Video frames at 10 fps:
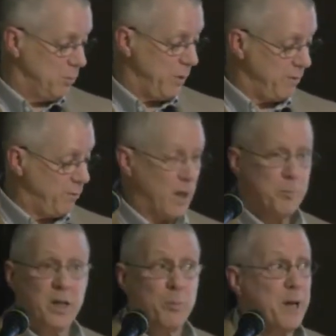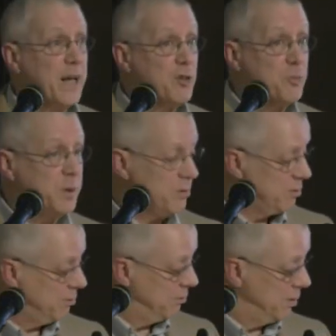with environmental
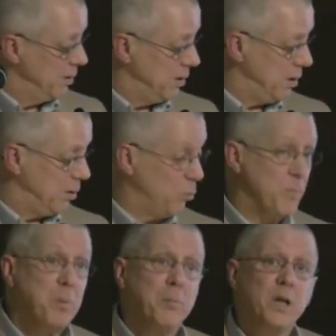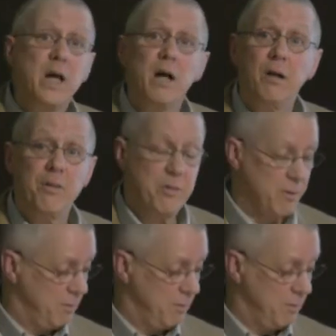management, uh, with public health.